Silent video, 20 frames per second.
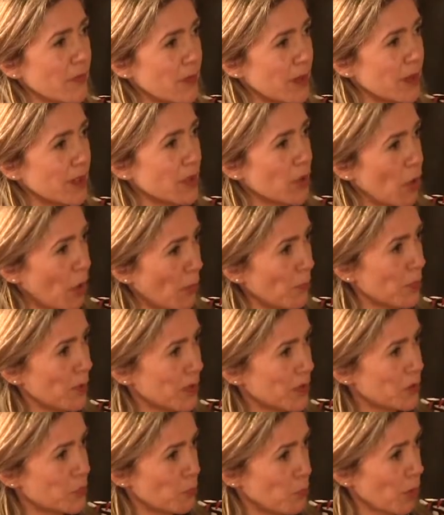very
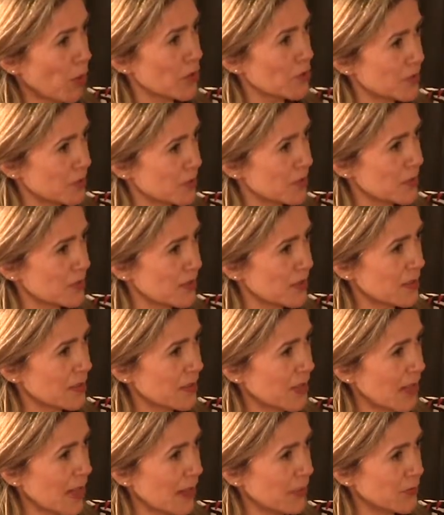complex processes that
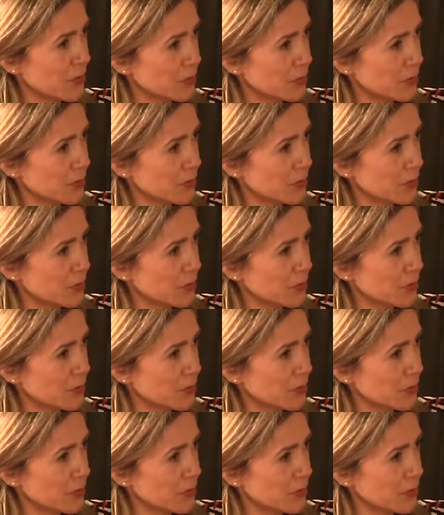they have